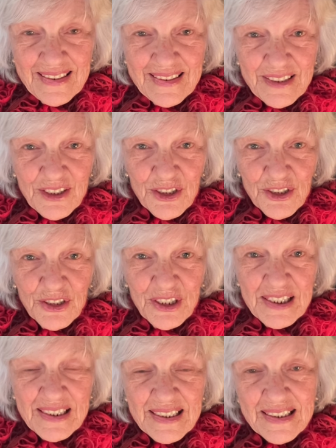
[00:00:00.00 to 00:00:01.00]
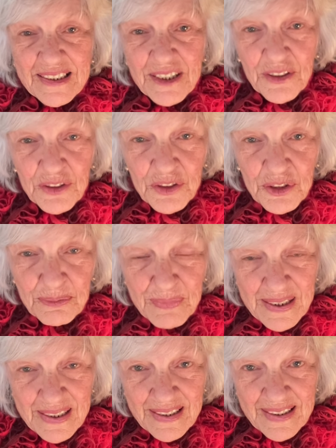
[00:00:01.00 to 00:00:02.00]
It certainly touched
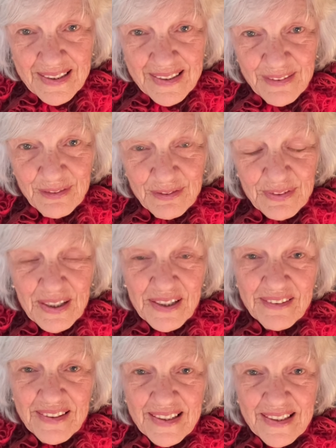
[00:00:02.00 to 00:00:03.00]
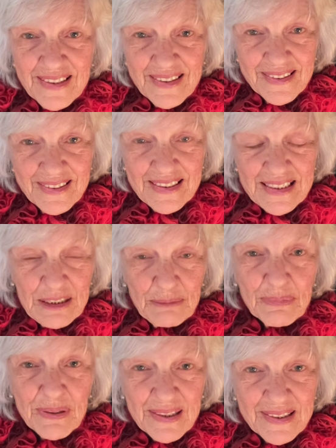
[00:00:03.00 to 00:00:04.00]
me very
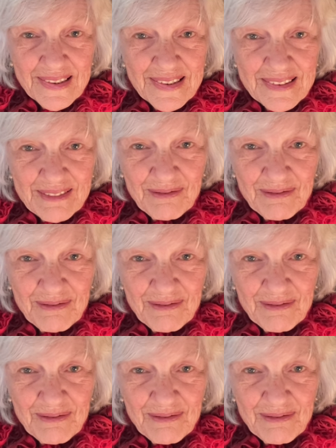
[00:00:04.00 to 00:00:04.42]
deeply.